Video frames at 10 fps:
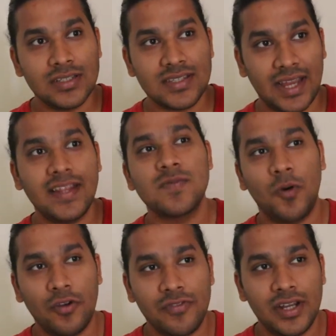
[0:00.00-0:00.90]
Sadie's
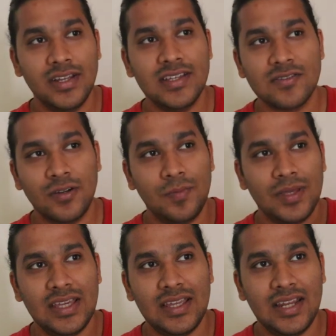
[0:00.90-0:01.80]
boyfriend, is going to
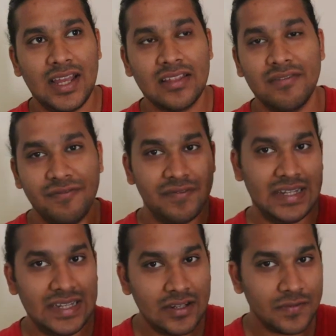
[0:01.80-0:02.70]
be like the
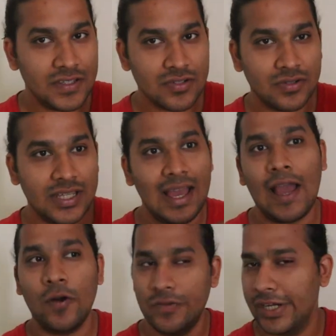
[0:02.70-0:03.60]
villain of the story.
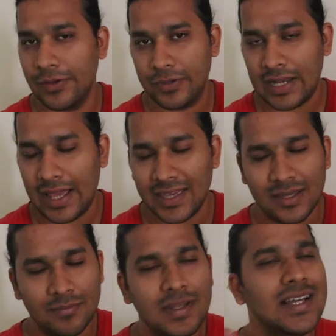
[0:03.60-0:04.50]
I already don't like
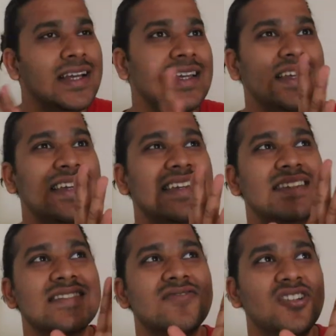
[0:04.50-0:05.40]
him. He
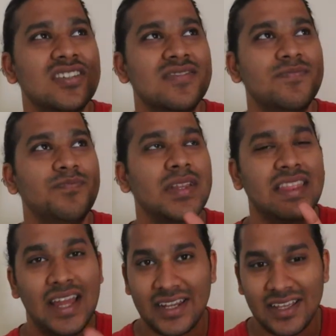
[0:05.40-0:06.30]
is just
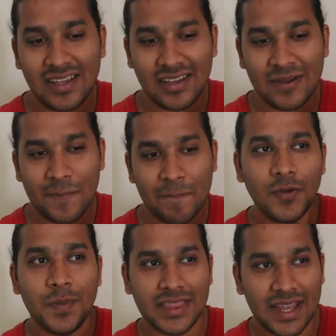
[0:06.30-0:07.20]
pathetic.
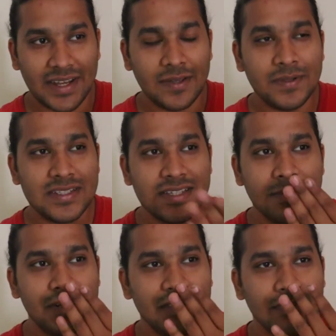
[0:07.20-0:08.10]
Not pathetic per
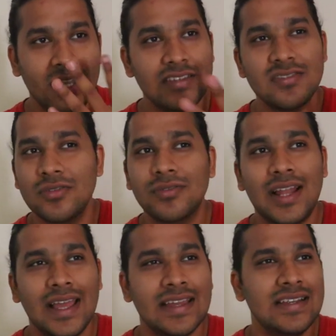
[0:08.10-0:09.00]
se, but I just
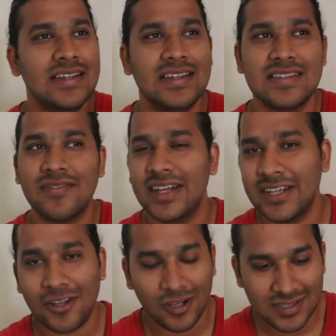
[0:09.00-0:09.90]
don't like it. He's
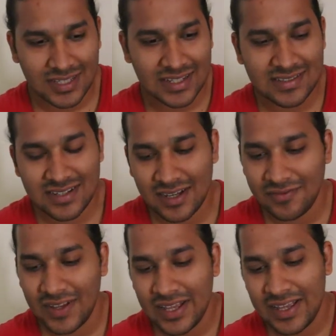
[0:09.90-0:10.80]
very toxic and
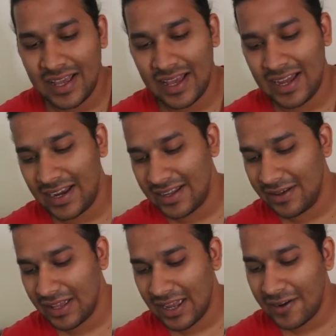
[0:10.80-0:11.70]
stuff, and
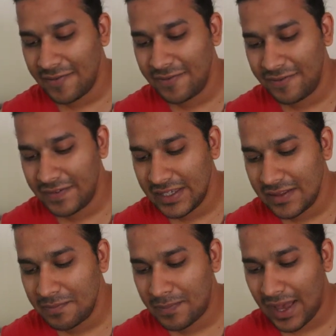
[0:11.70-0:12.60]
I kind of
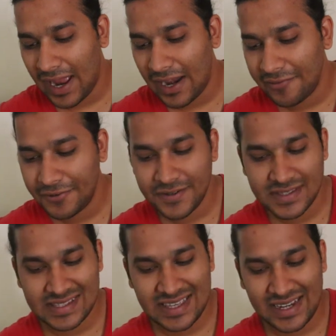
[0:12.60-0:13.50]
feel bad for
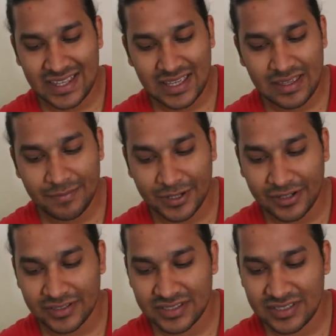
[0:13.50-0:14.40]
Sadie,
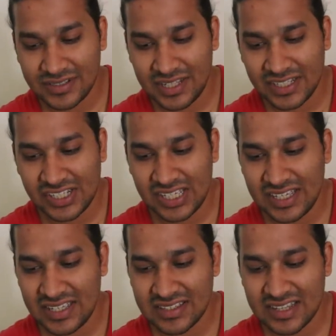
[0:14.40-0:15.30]
because like
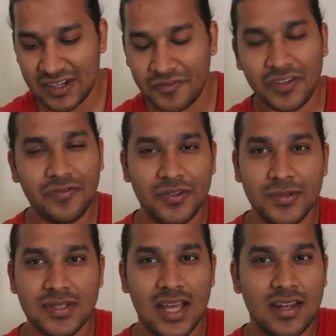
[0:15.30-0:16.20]
she is kind of
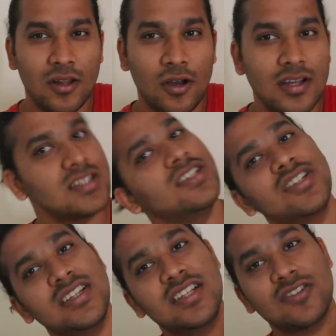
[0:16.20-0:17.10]
confused and lost, and
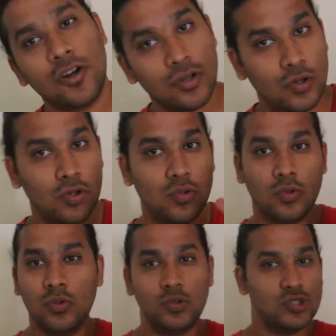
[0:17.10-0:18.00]
she does not
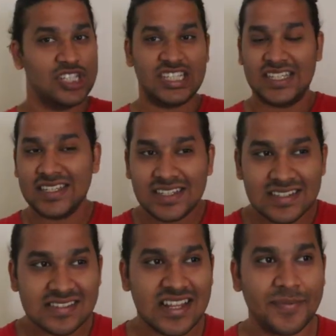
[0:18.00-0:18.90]
know who she
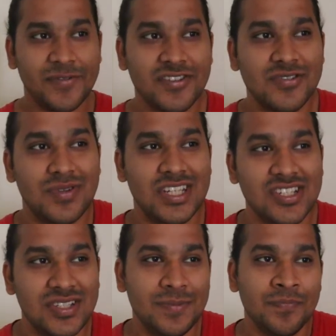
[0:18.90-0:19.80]
is type of
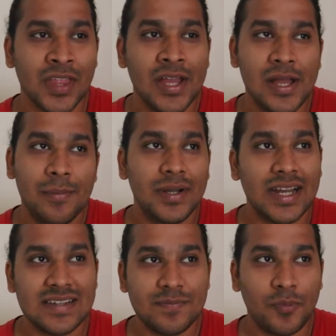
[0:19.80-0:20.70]
situation. But
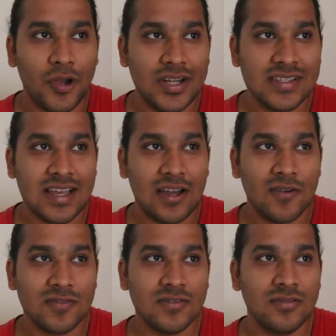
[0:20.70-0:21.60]
at points I
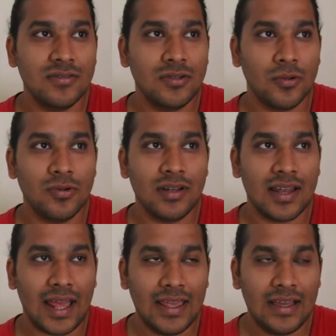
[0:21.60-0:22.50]
also don't
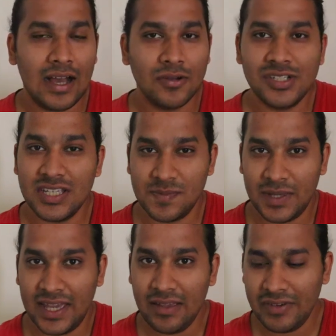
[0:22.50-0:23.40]
like how she's
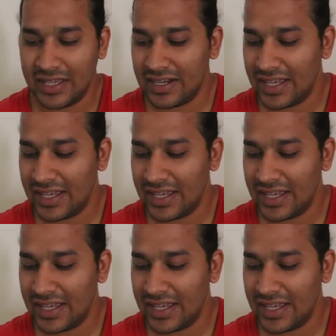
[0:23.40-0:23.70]
behaving.